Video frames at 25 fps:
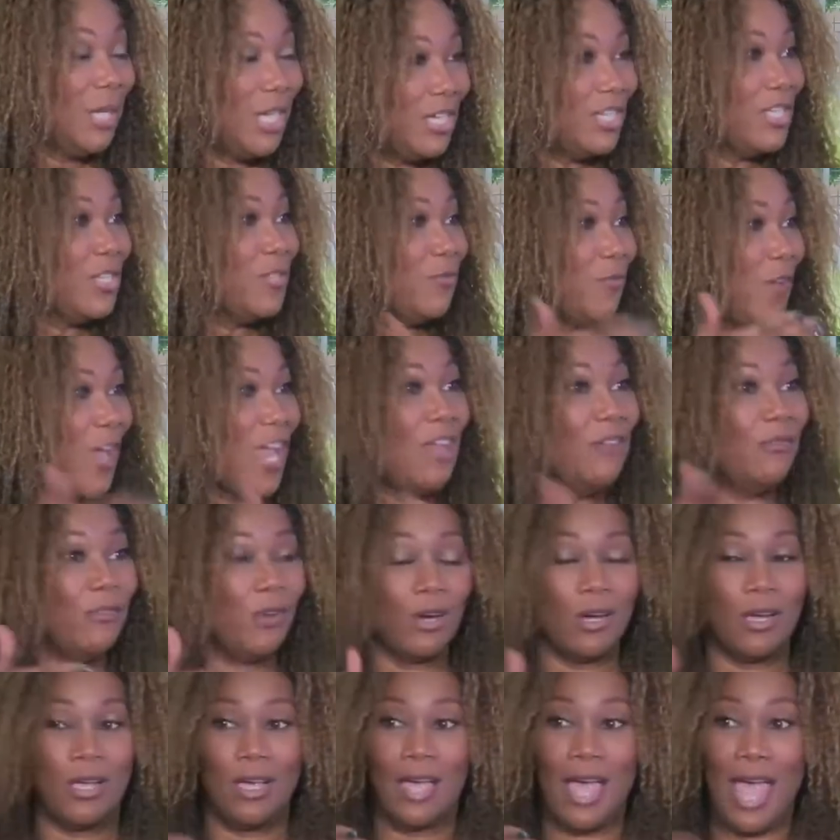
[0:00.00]
Because
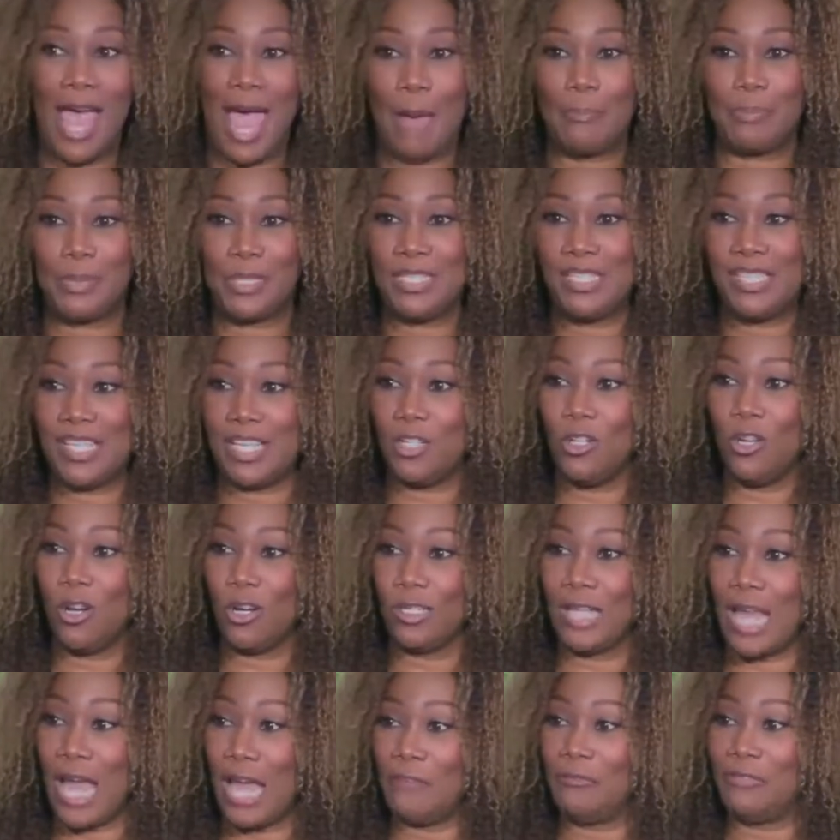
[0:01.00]
favor happens in
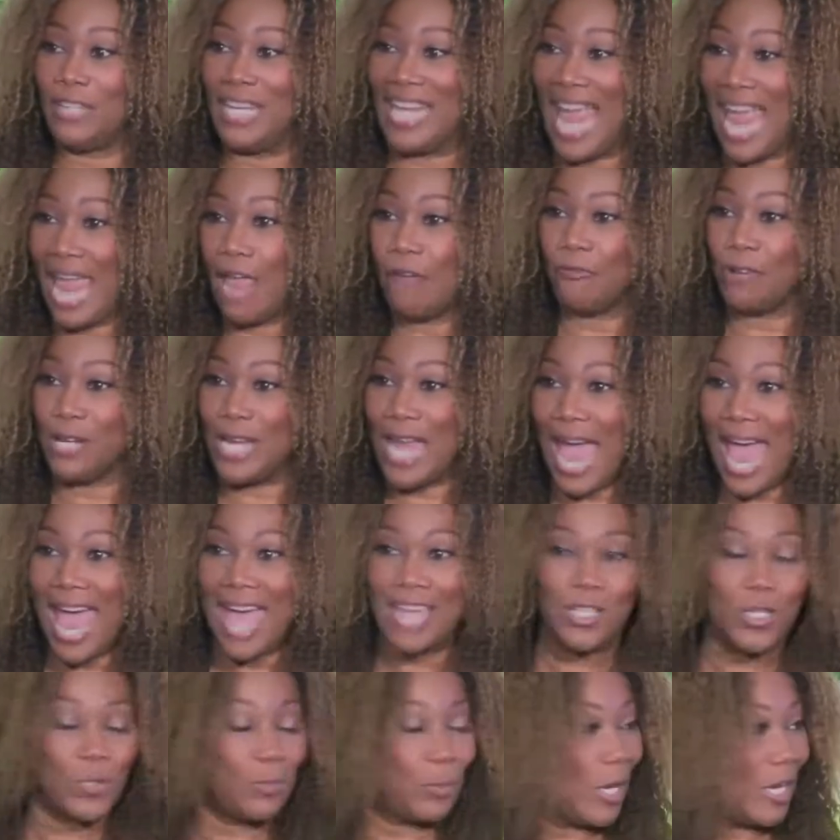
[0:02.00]
your life in every
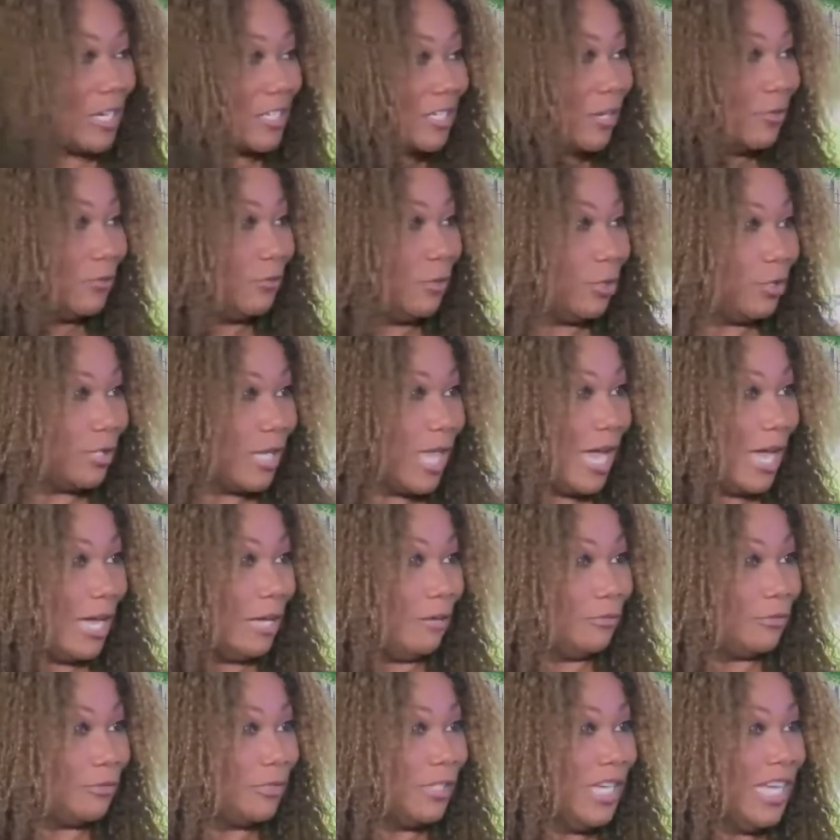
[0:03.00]
aspect of your
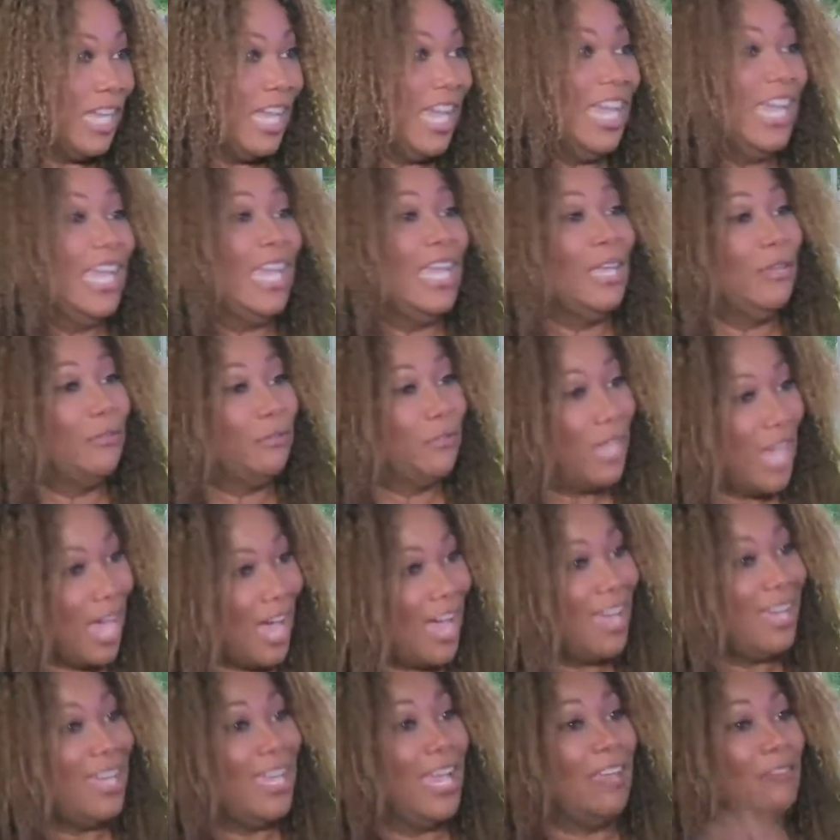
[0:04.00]
life. If
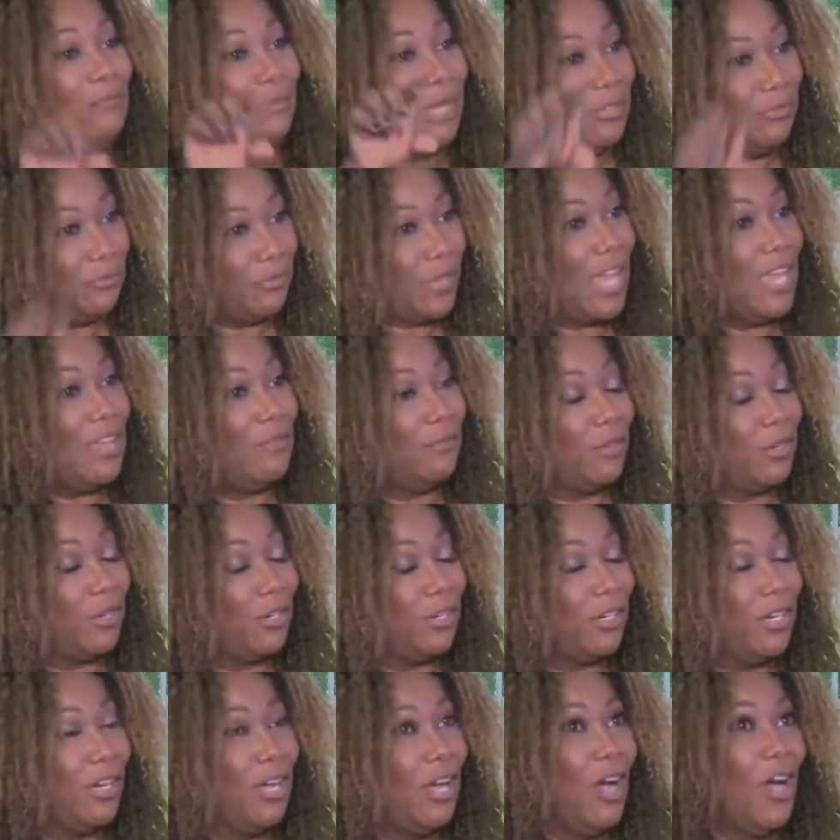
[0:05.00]
God gave me
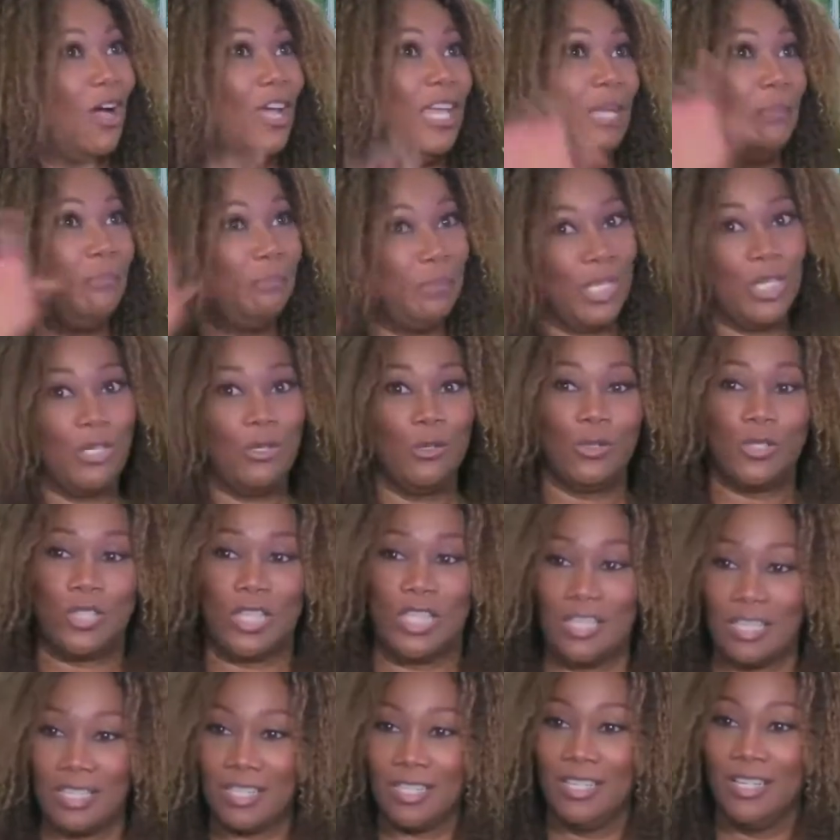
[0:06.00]
favor in
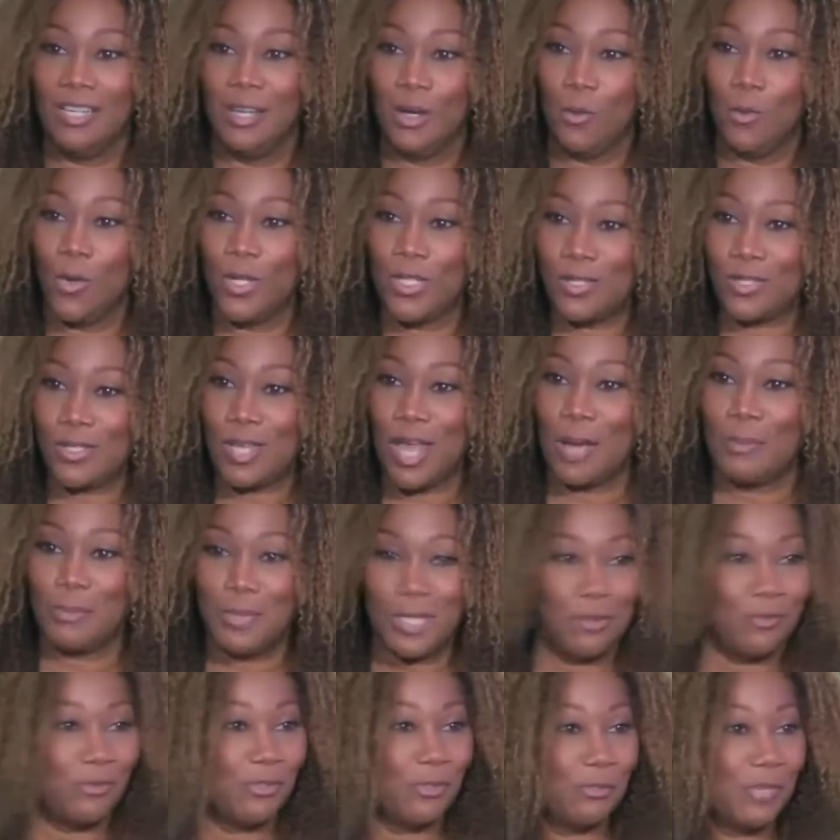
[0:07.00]
music, what
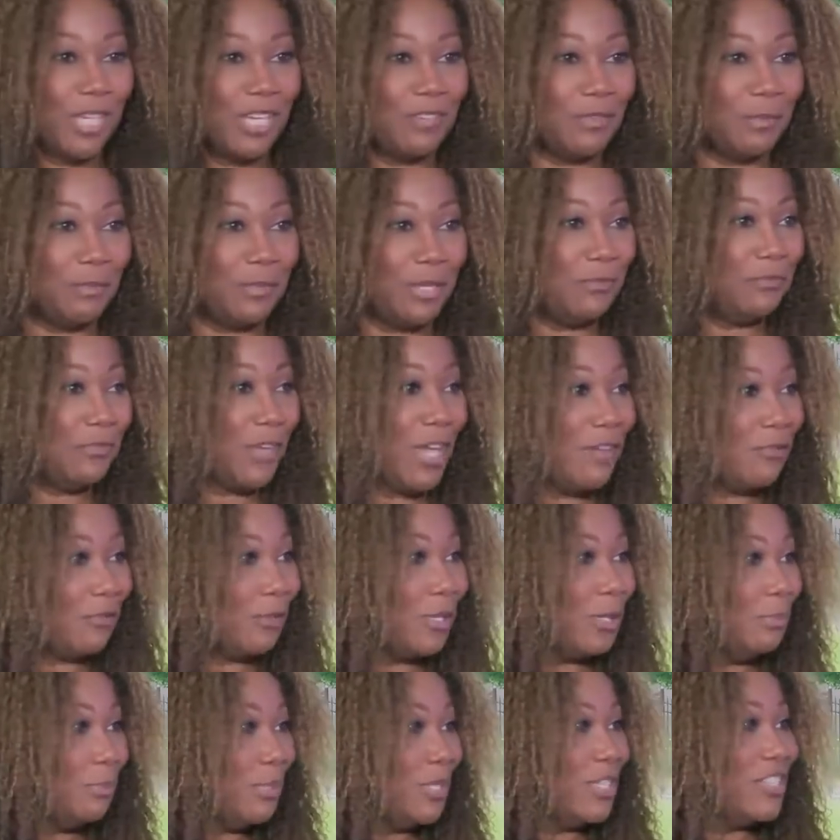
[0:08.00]
stops him from giving me
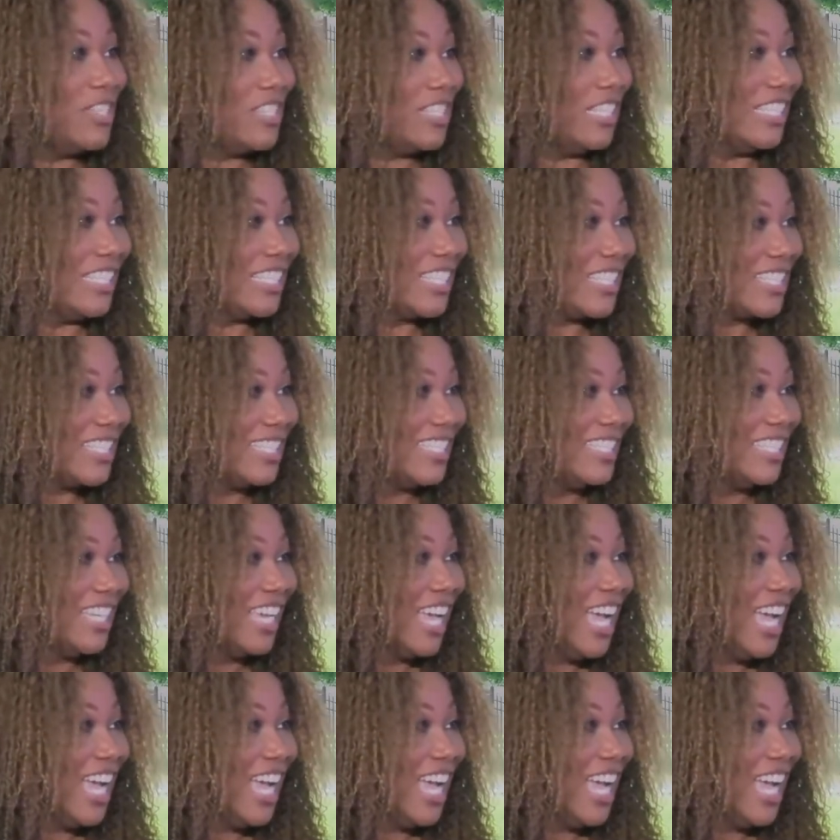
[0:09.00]
favor in business?